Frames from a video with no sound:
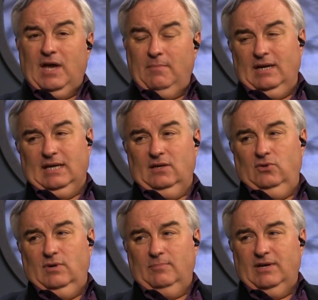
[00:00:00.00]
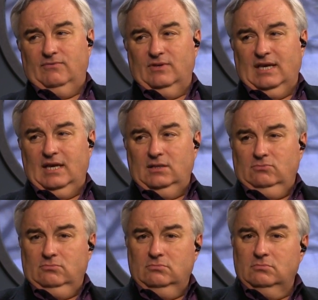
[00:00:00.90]
I might get a new iPad for that.
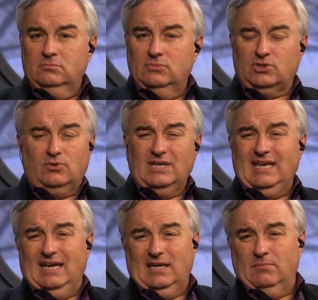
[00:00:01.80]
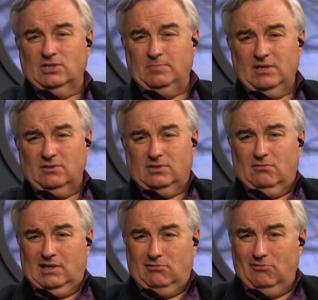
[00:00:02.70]
Screen can't get much better. It's
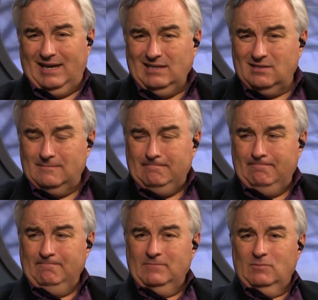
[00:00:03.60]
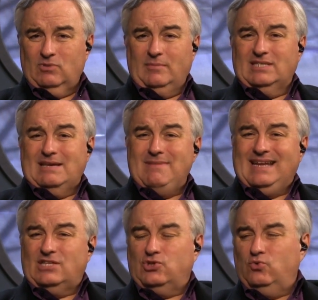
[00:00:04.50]
already great. Problem is they
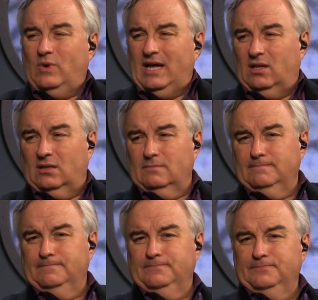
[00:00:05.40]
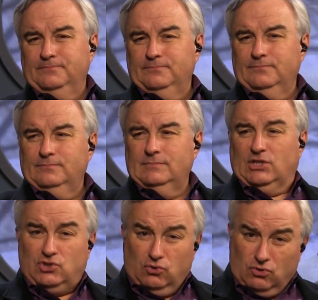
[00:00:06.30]
made it too well.
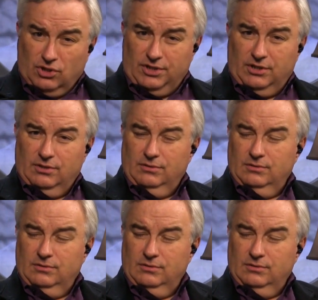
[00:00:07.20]
It's too good.